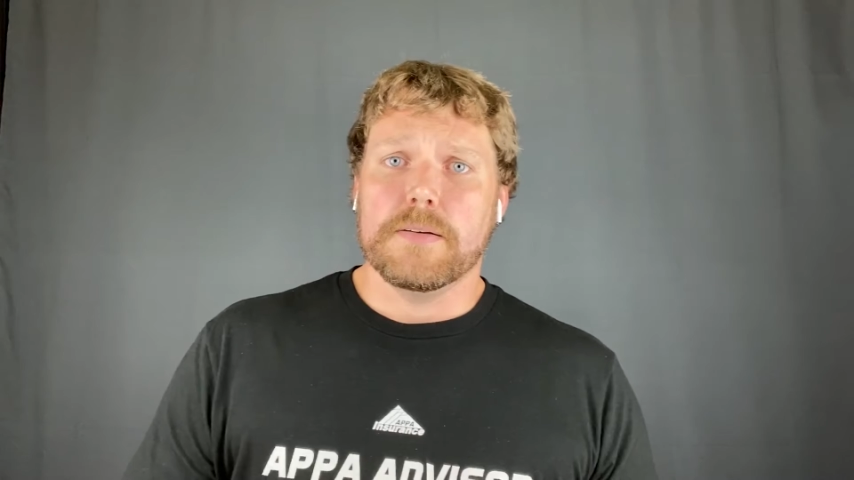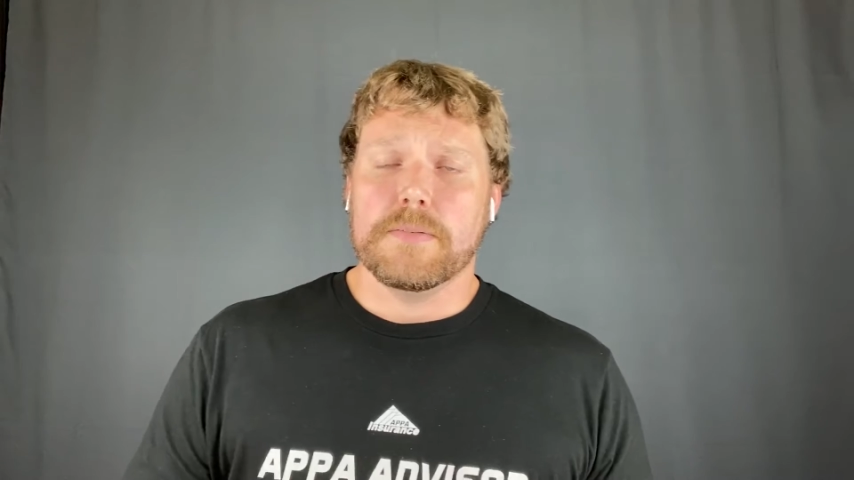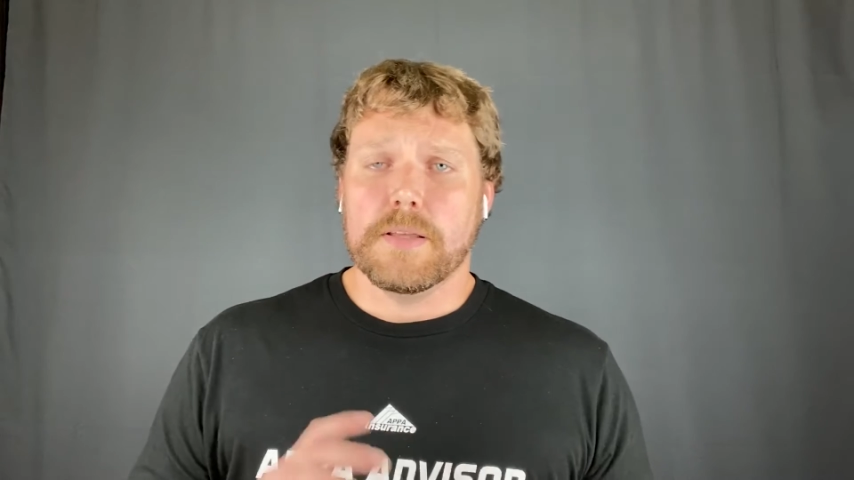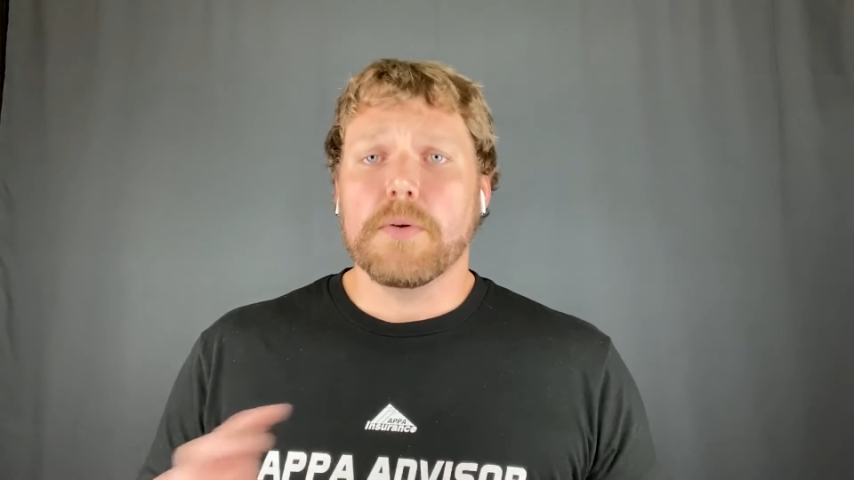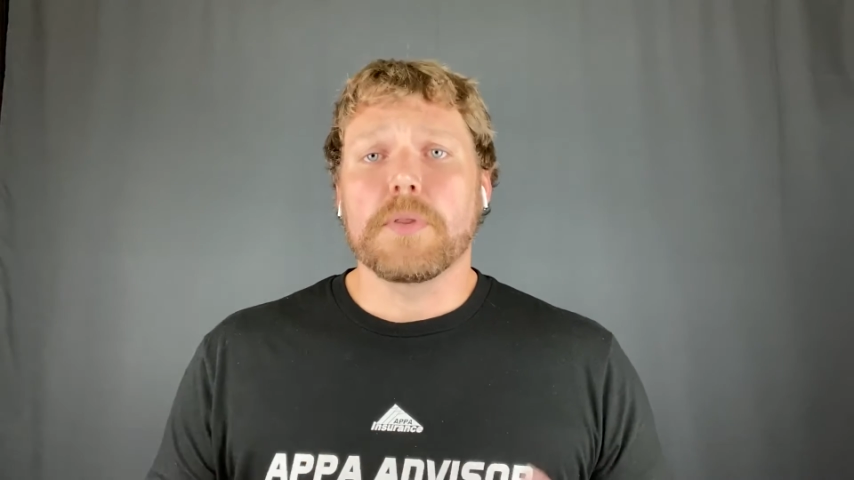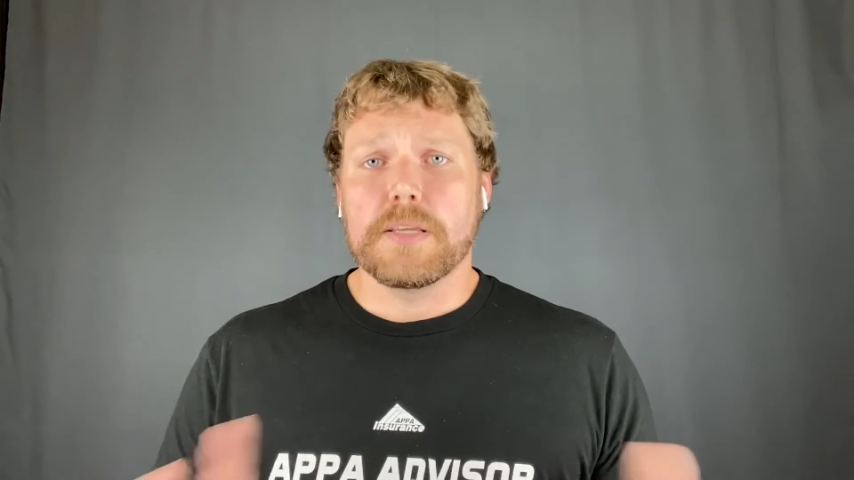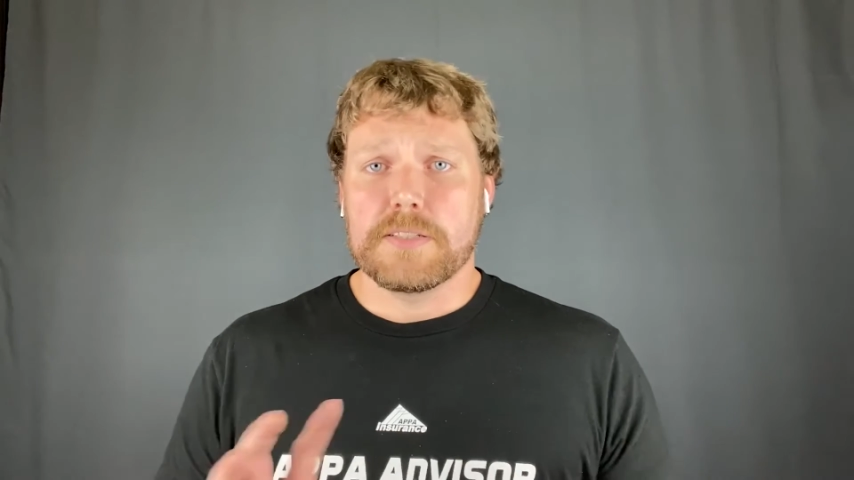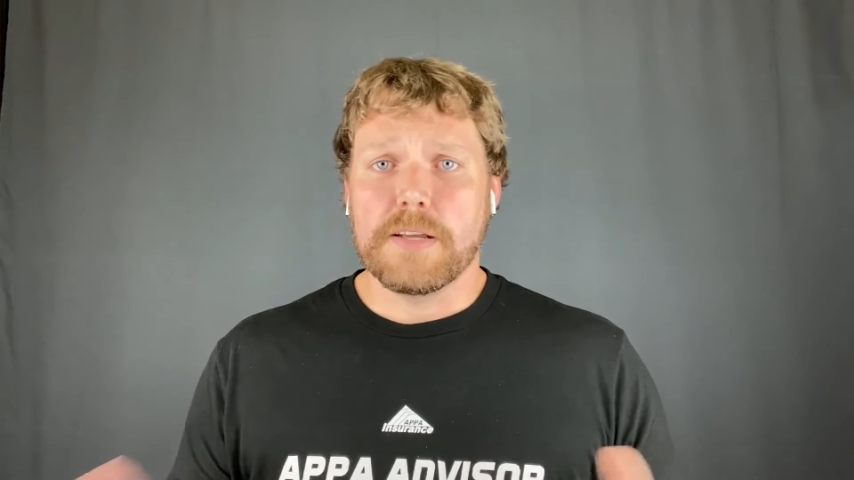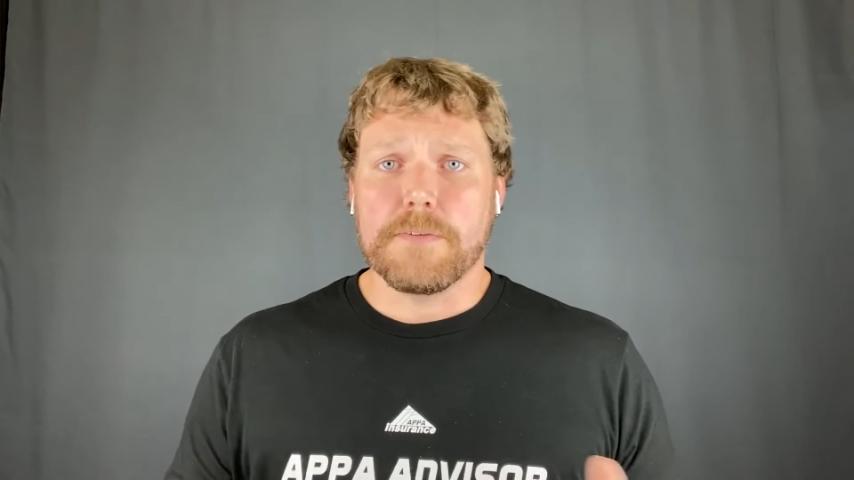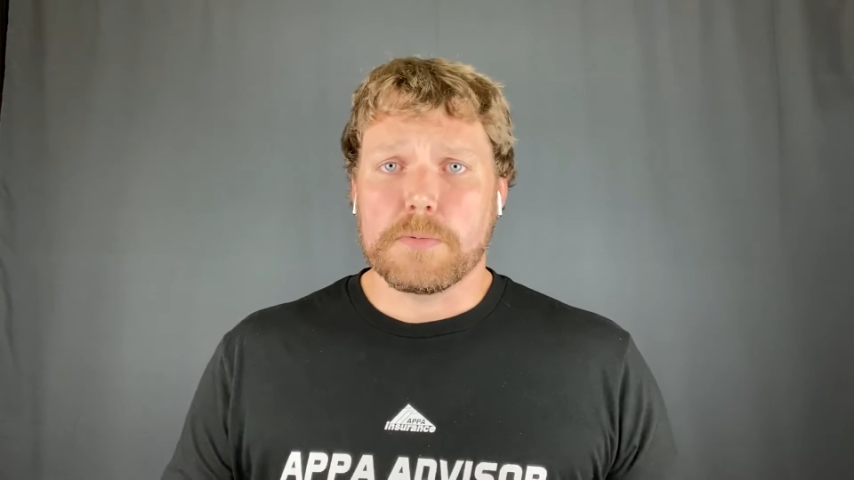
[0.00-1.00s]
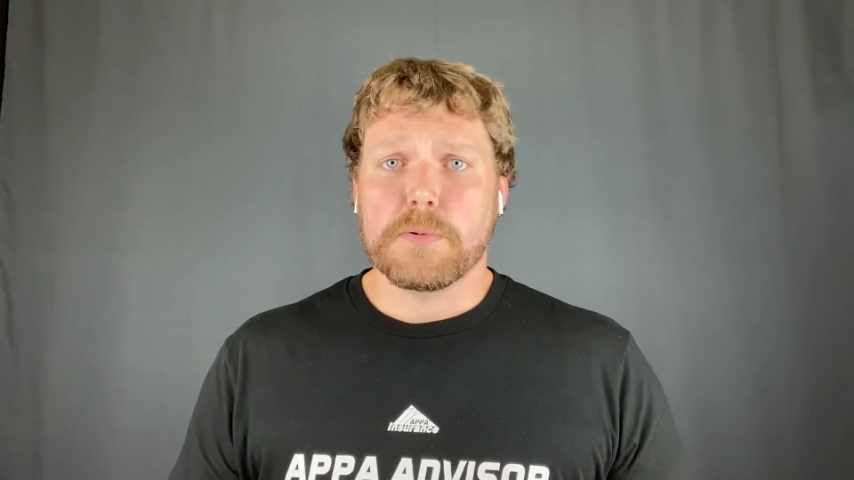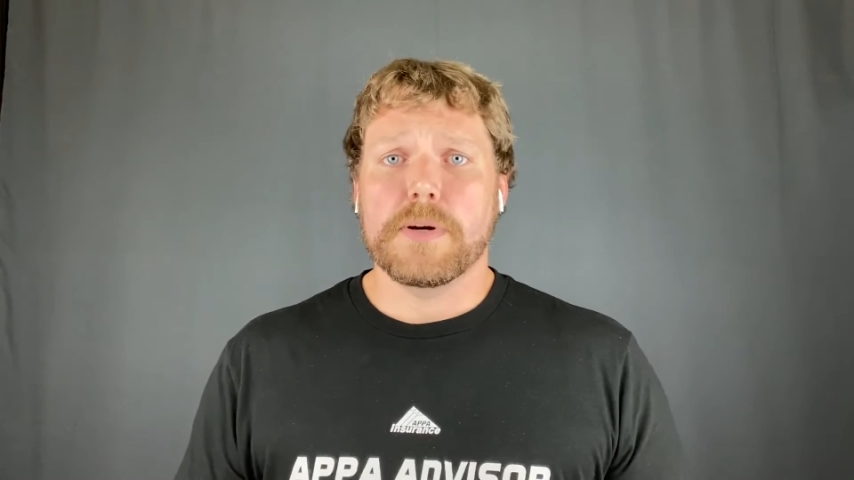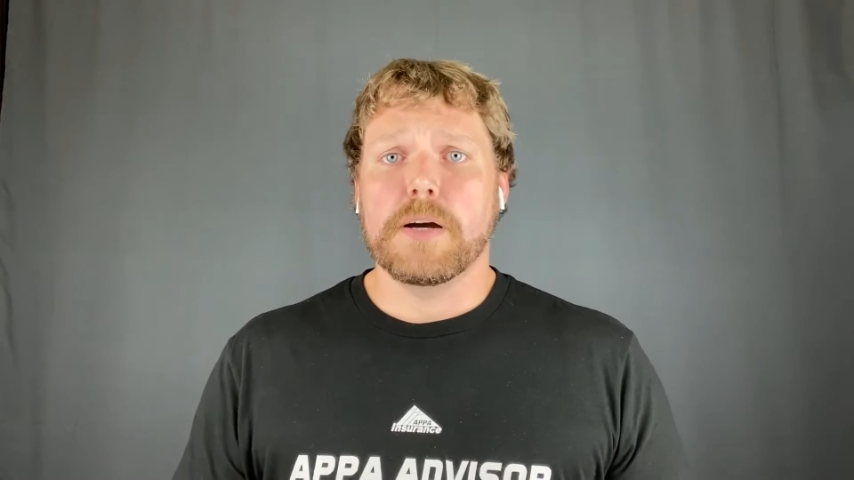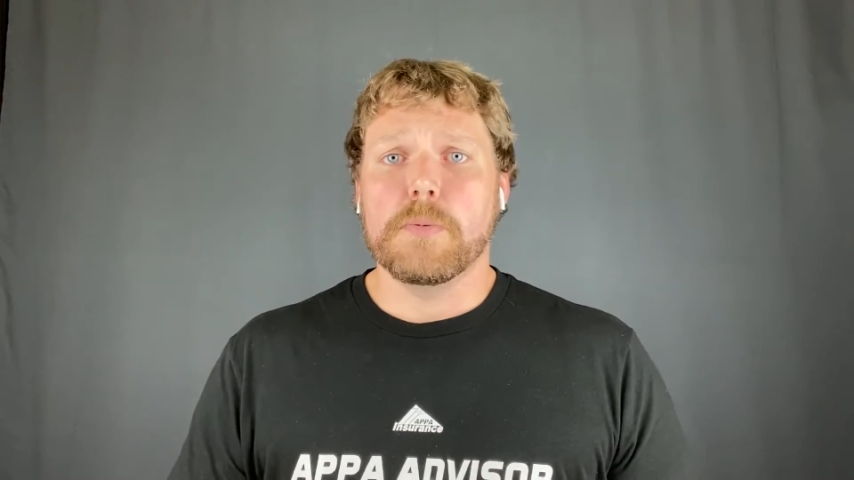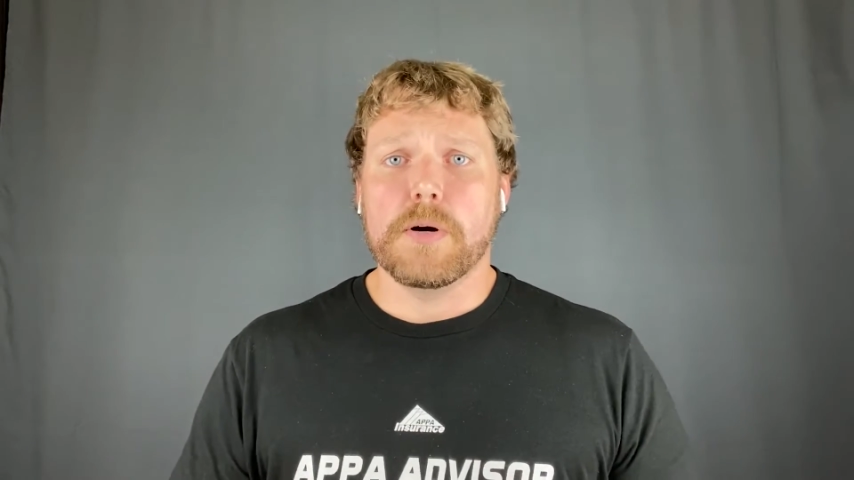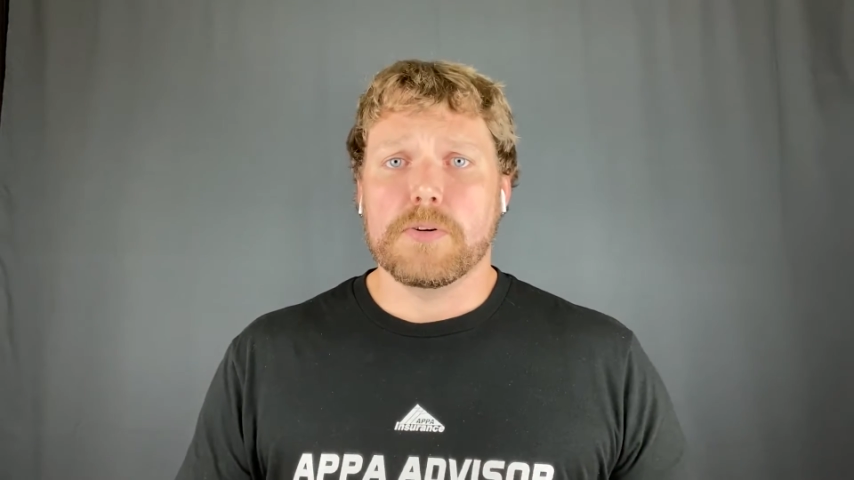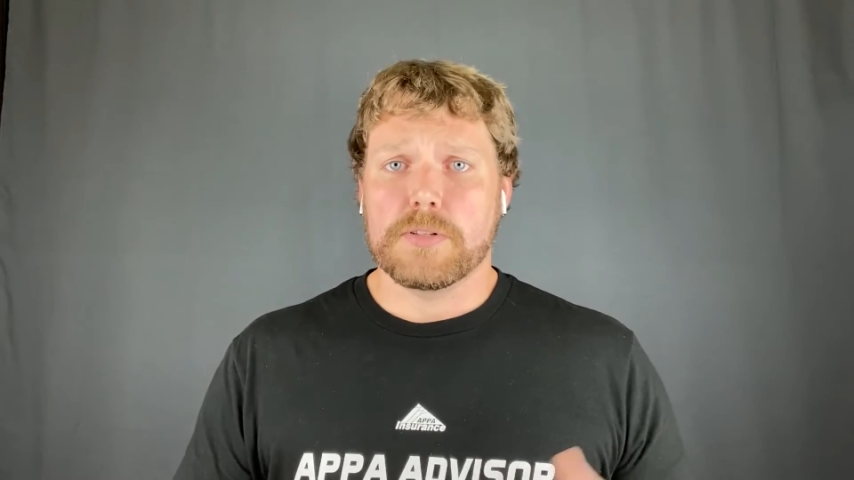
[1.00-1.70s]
this difference between a homeowner's